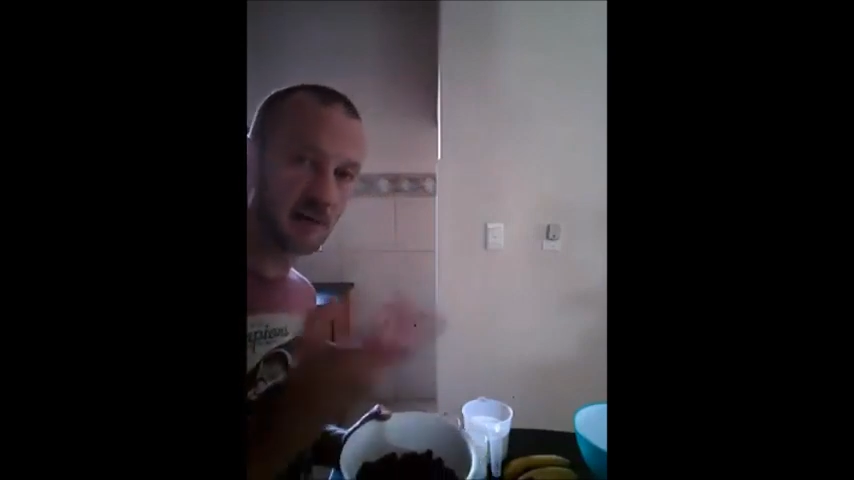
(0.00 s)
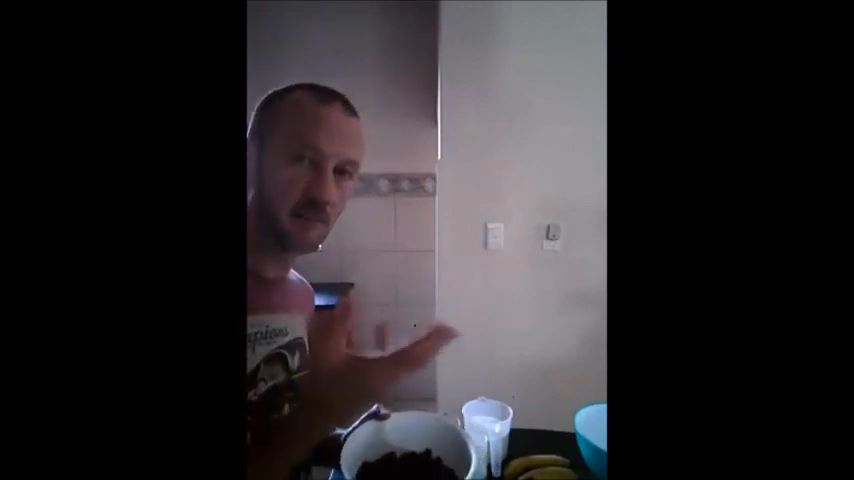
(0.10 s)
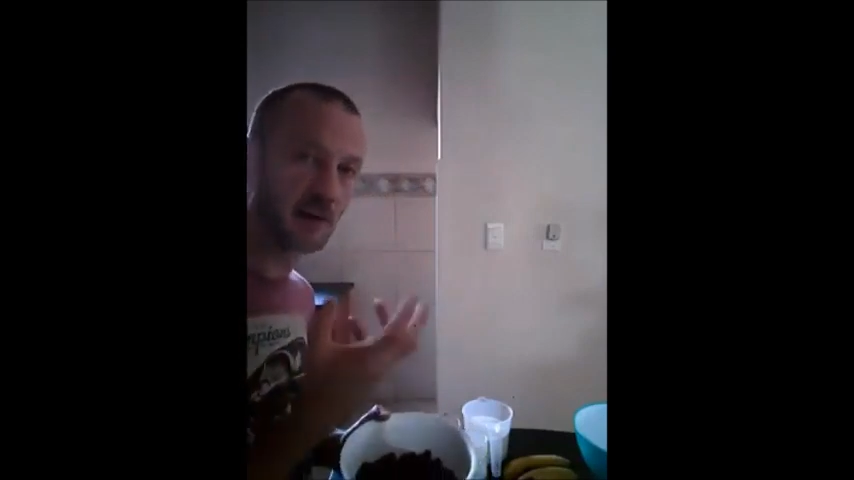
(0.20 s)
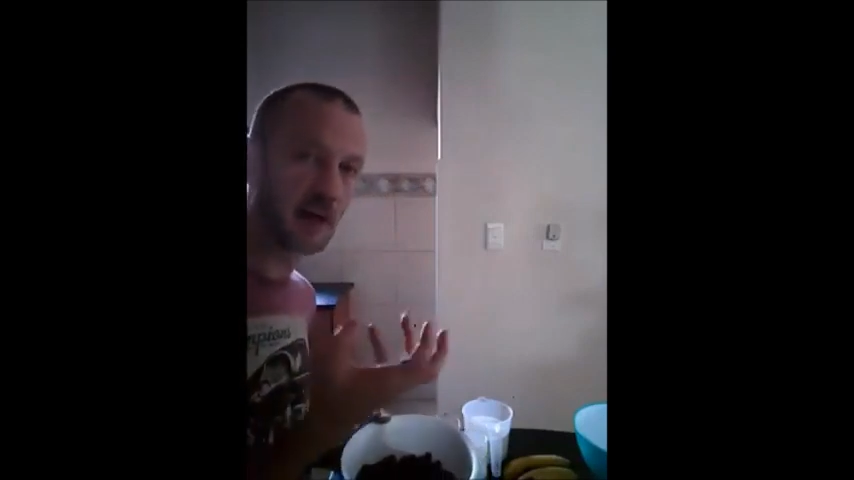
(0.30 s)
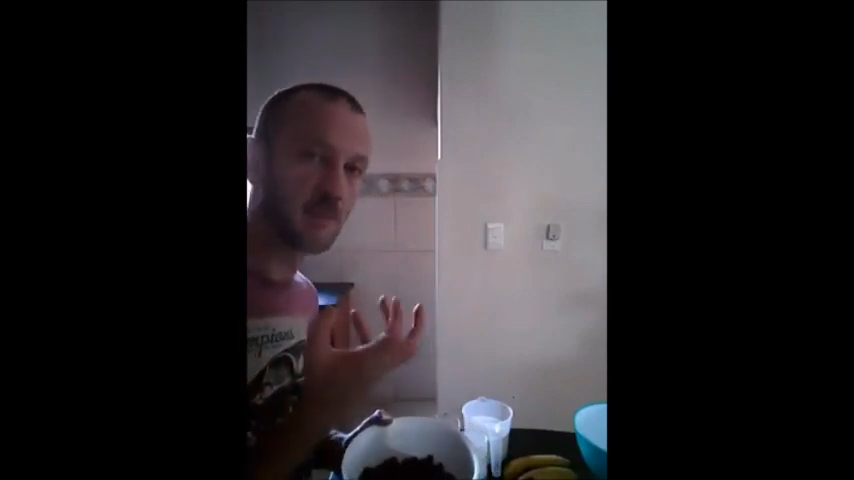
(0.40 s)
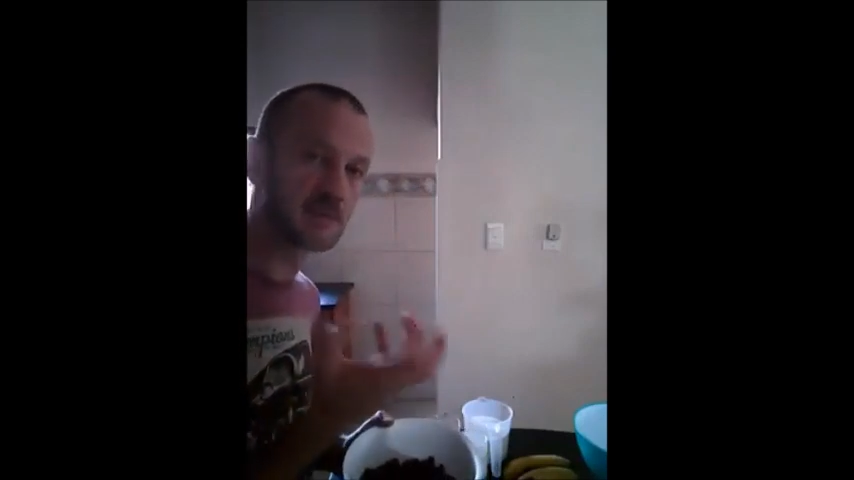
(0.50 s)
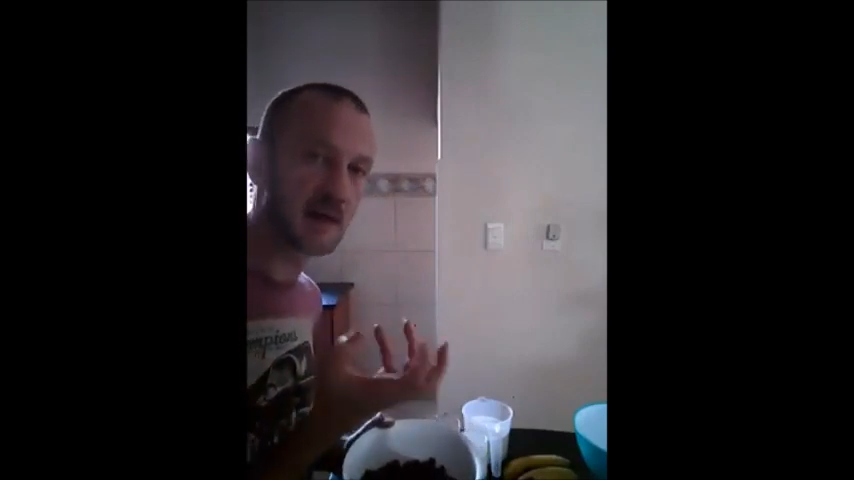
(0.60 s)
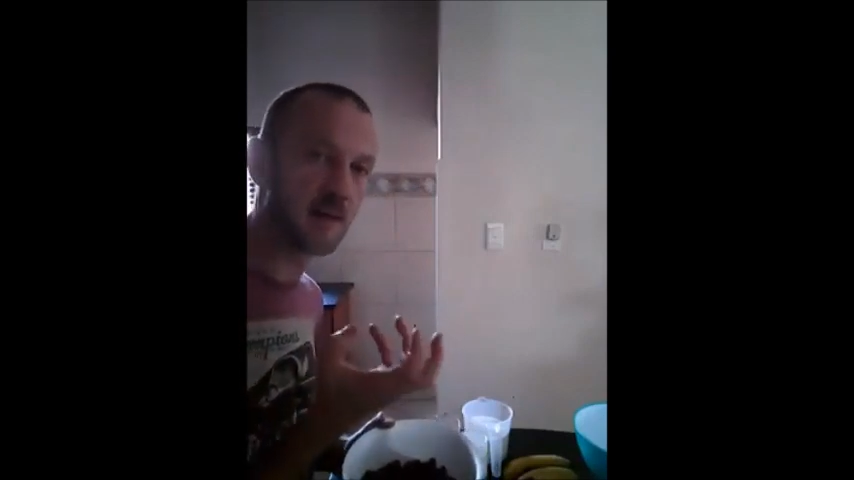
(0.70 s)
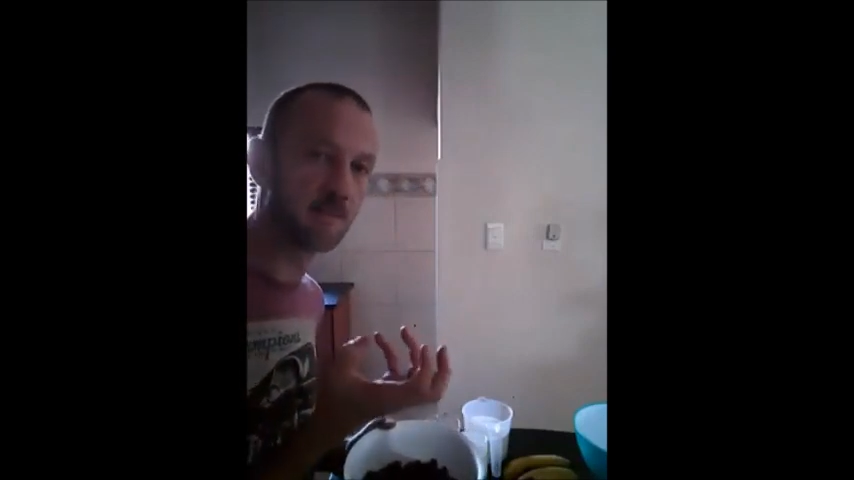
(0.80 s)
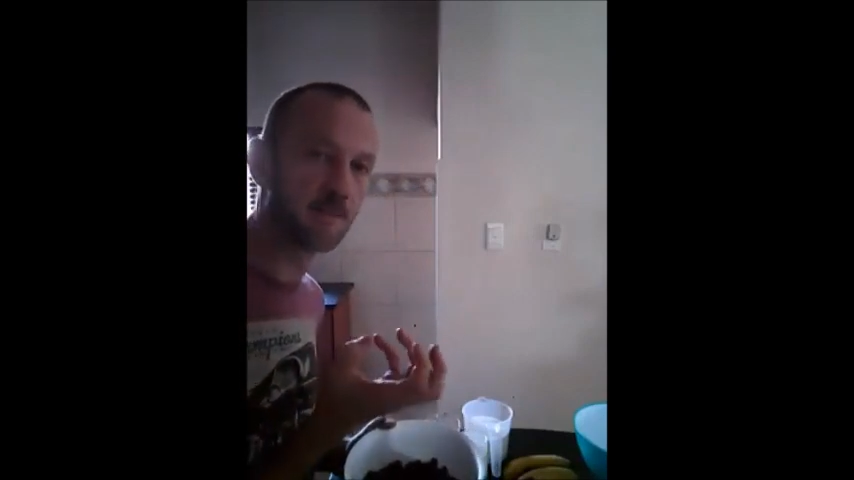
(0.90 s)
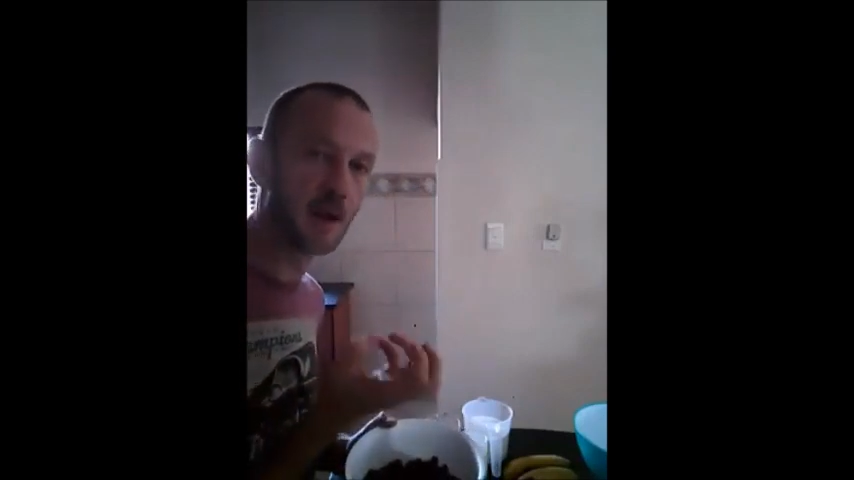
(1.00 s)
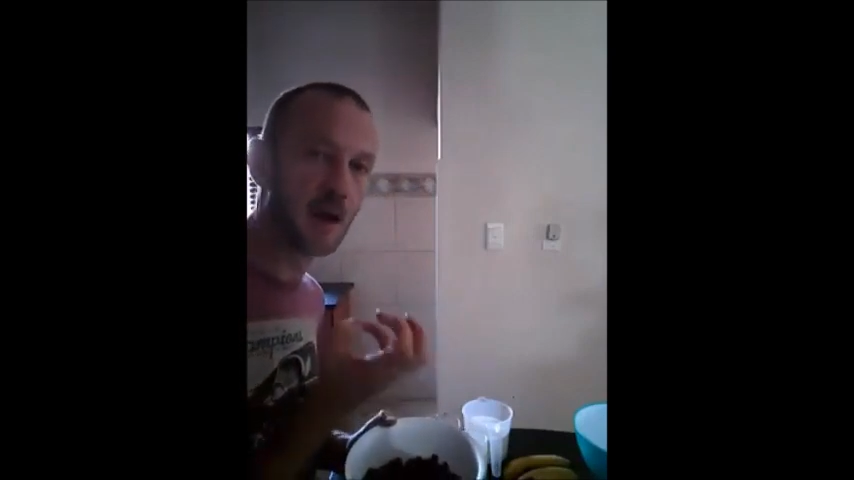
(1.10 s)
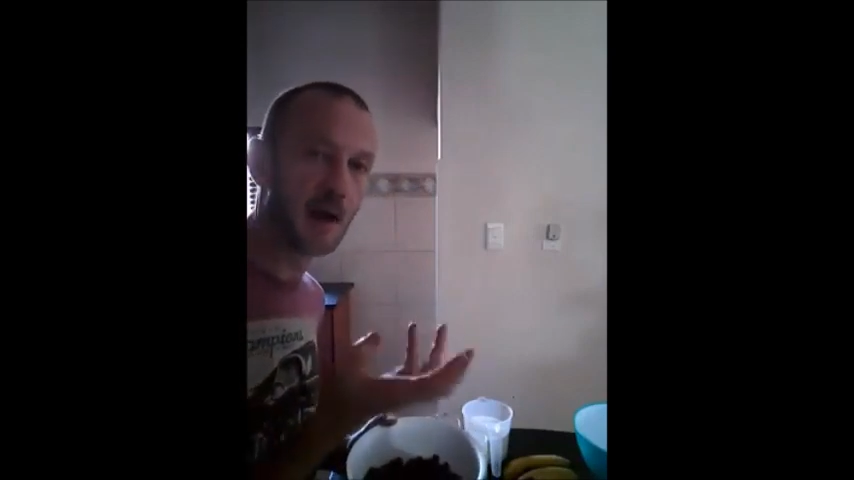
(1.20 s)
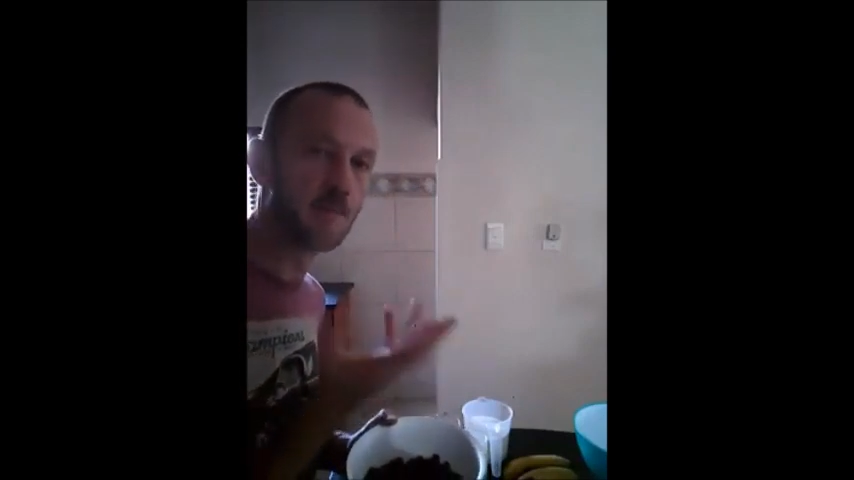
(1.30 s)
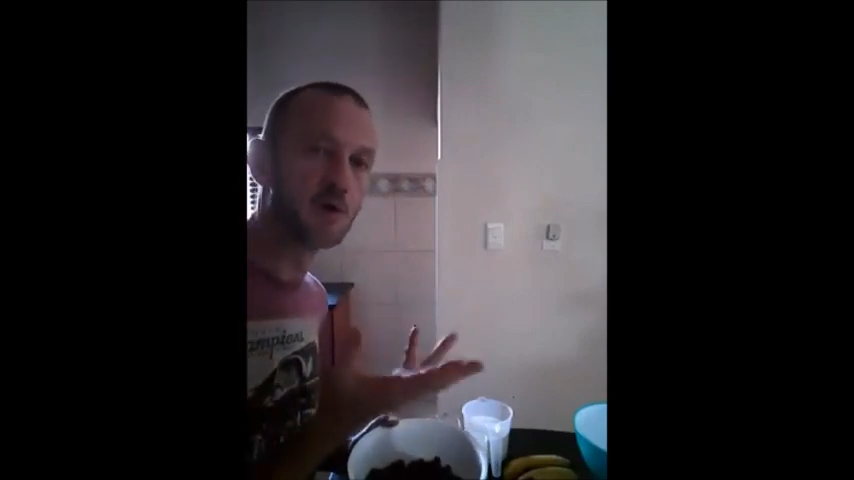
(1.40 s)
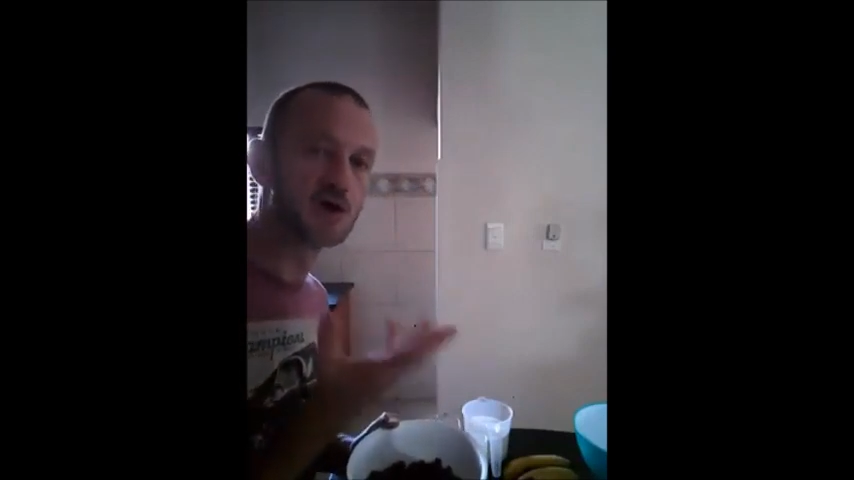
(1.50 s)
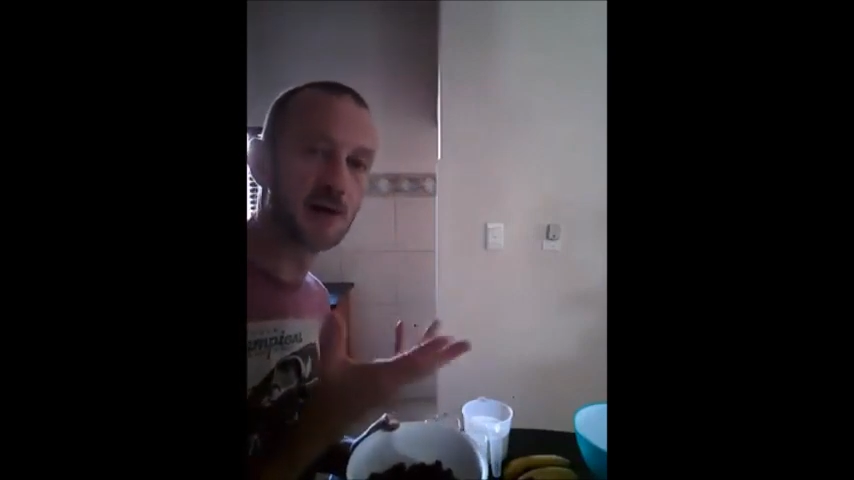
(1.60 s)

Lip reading: and it becomes a